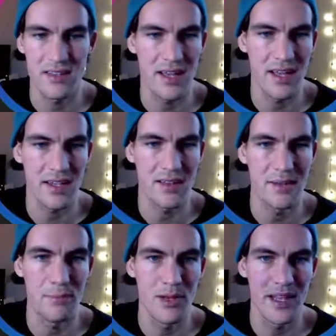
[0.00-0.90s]
added the
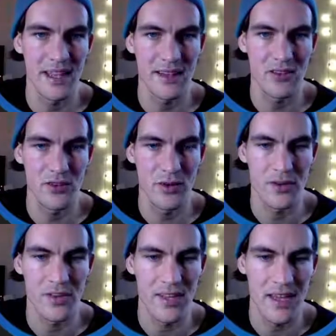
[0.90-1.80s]
plane to our
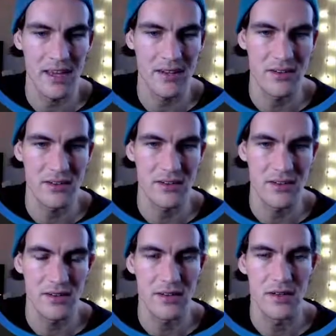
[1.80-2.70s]
Cannon
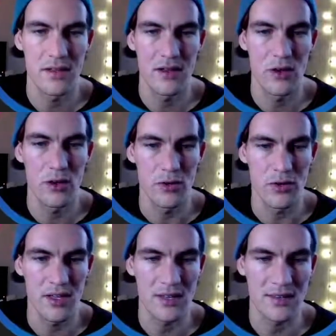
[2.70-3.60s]

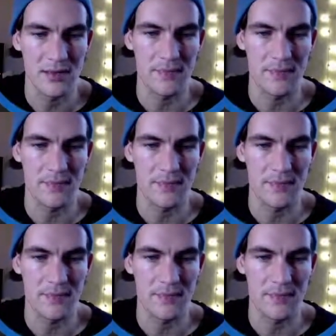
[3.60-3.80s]
hook yet.